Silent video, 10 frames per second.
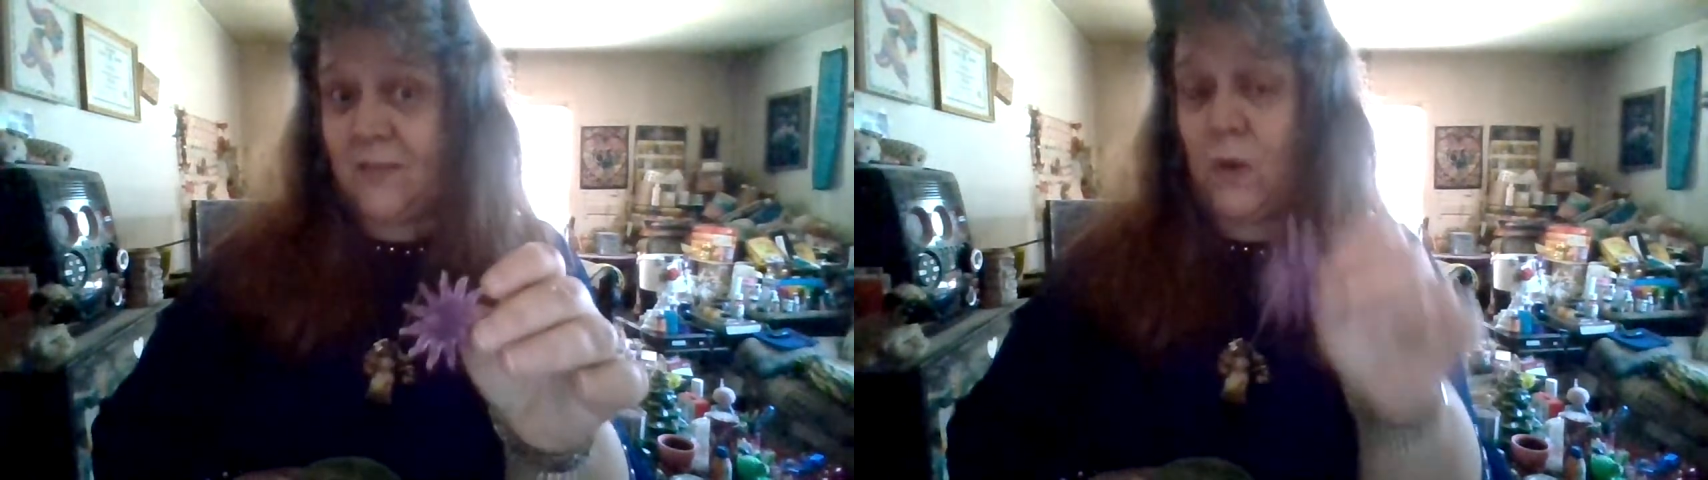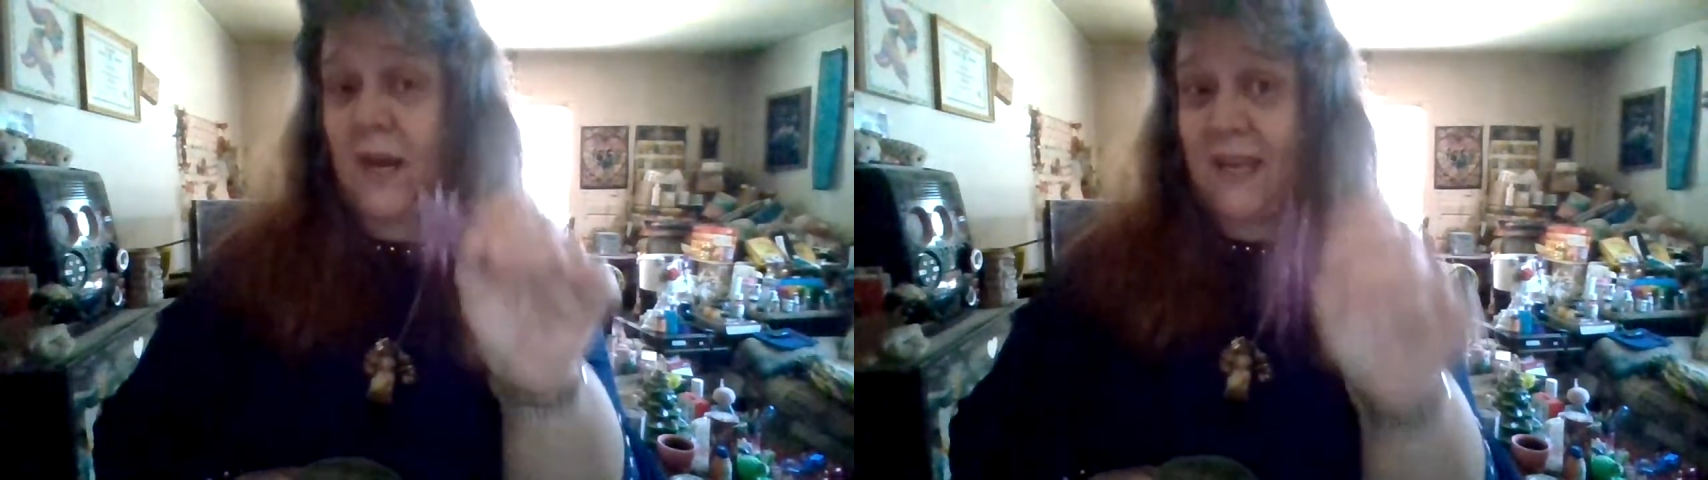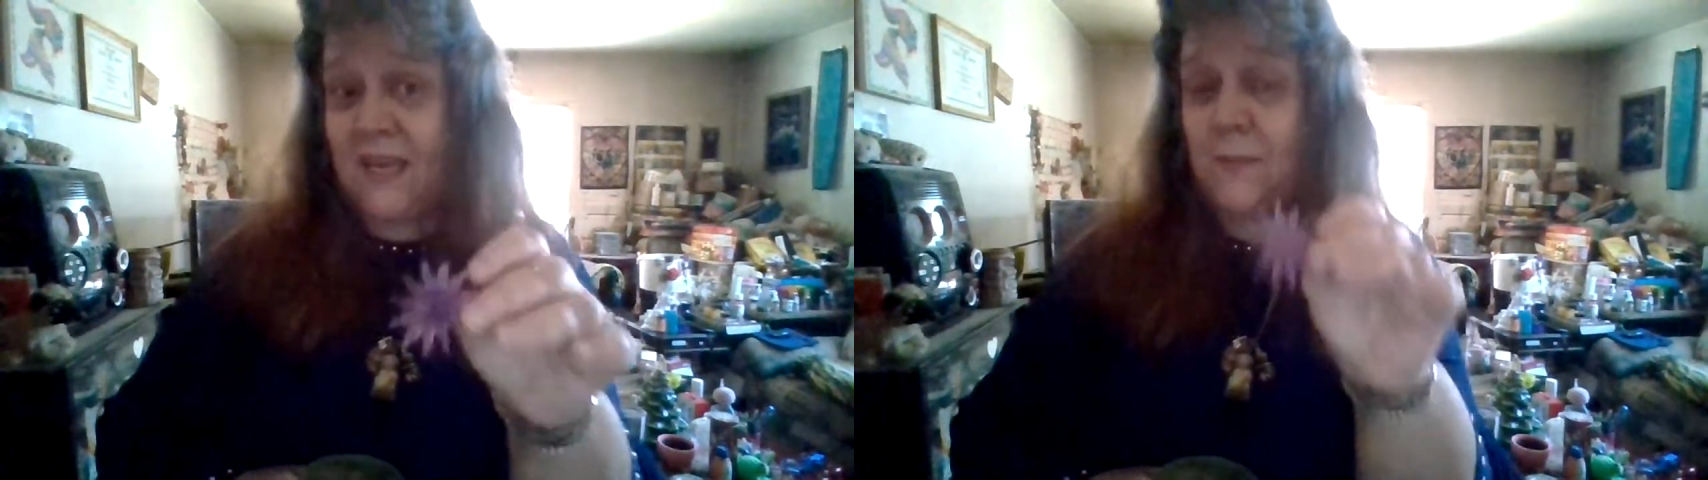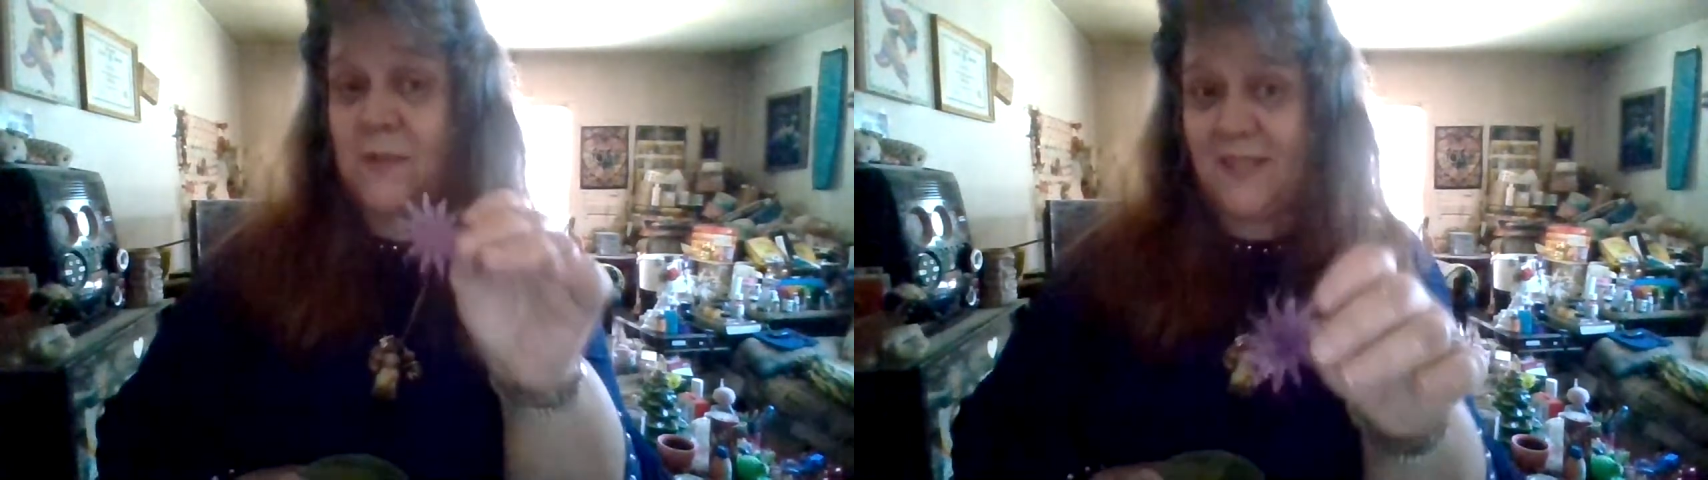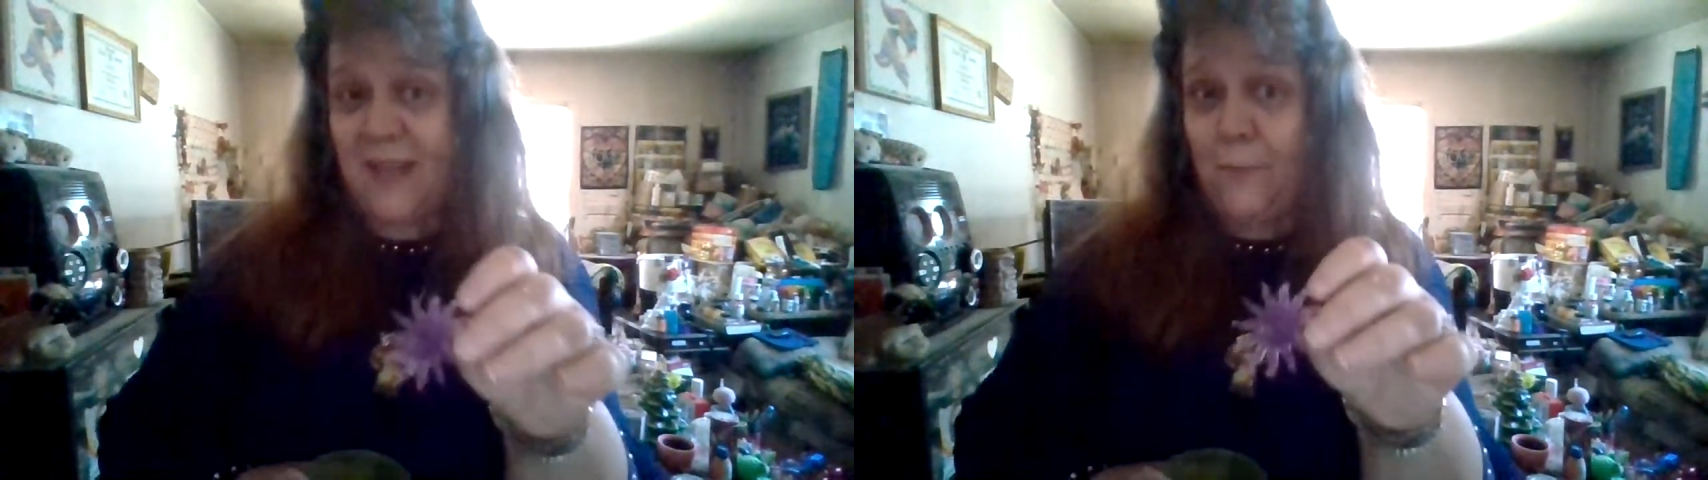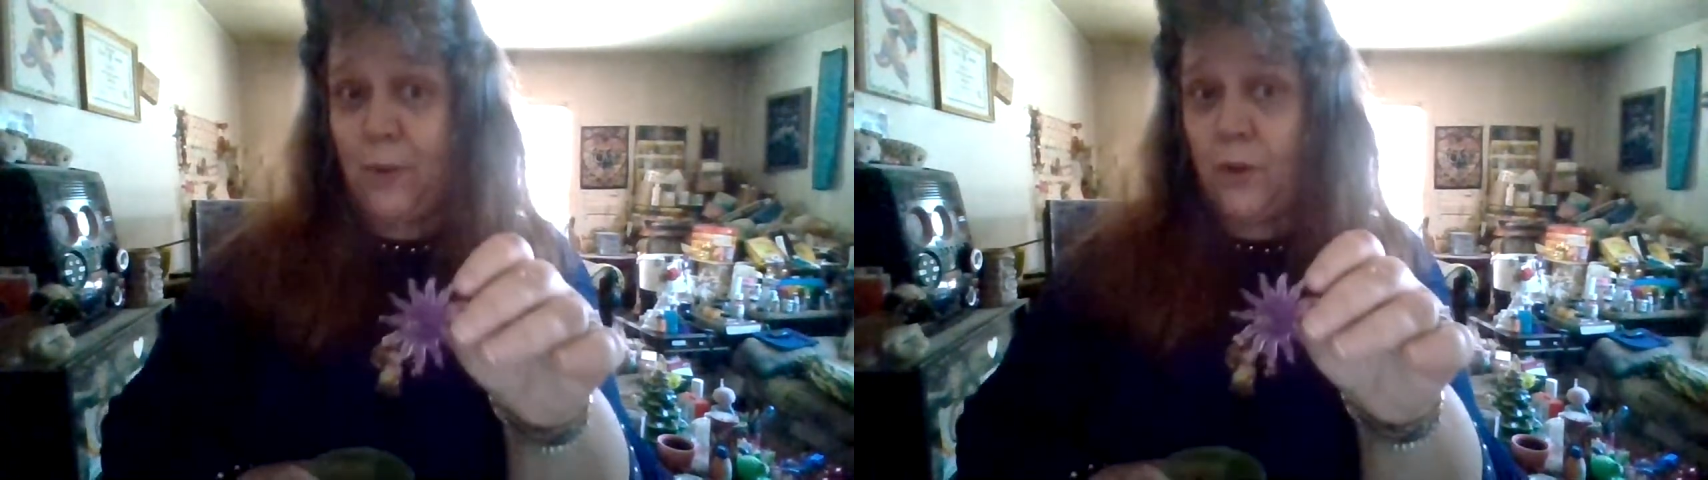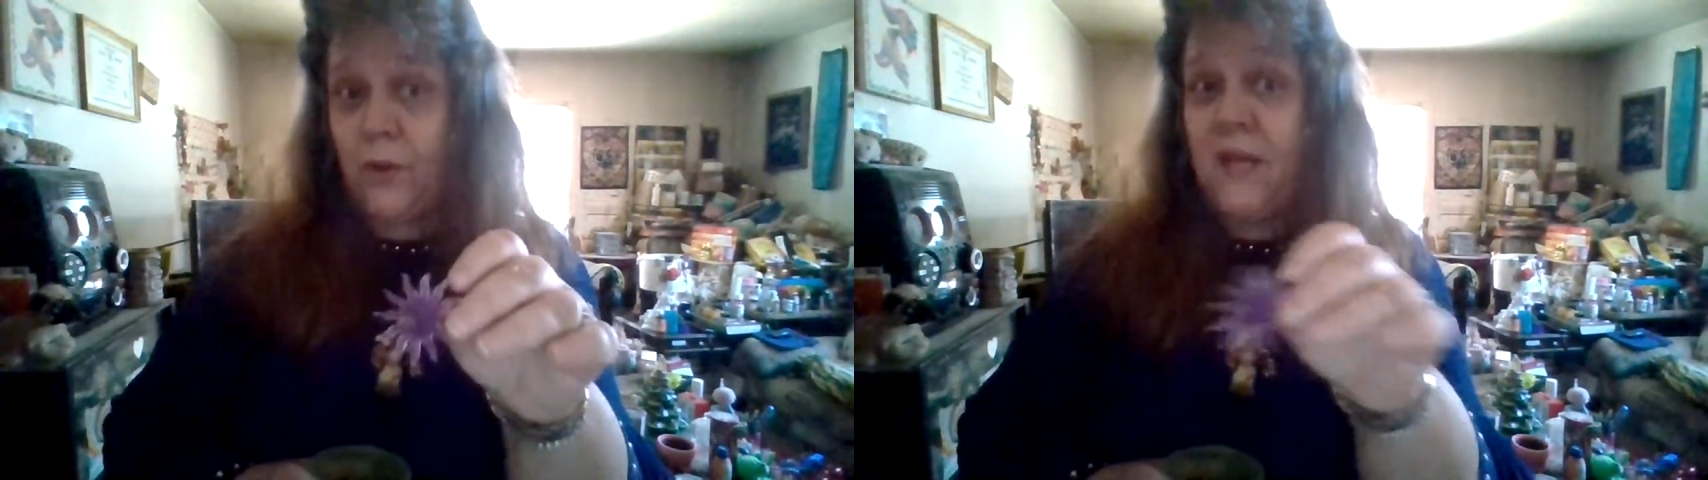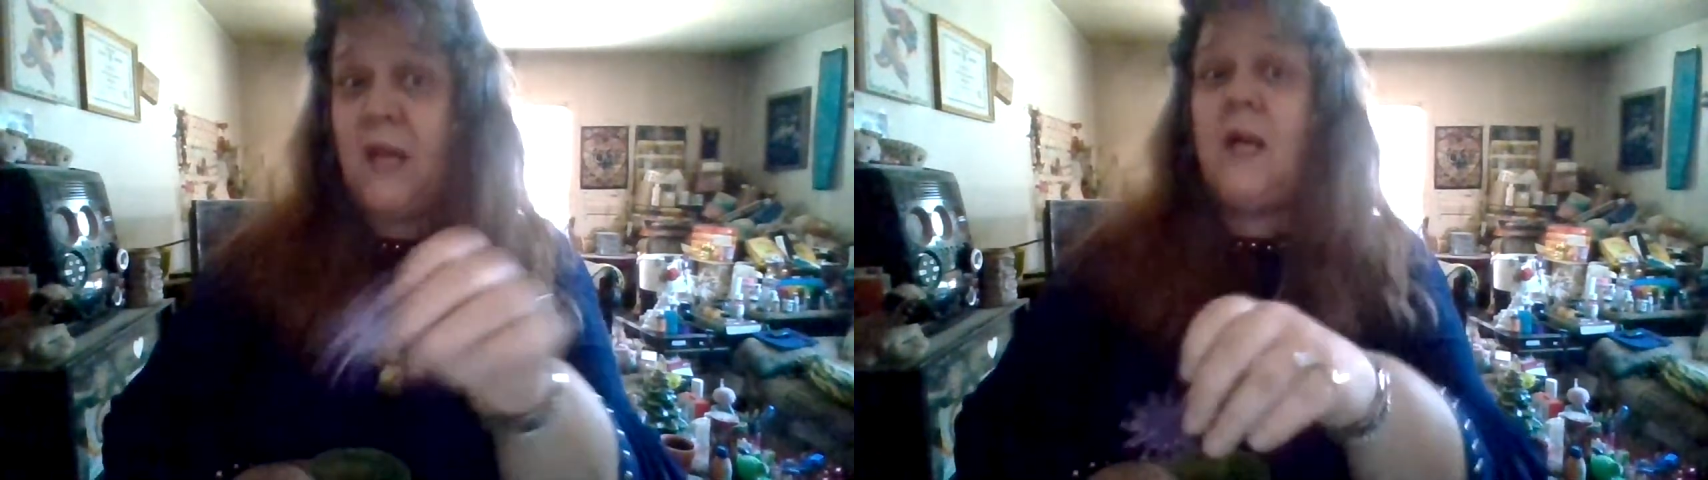when I can get them assembled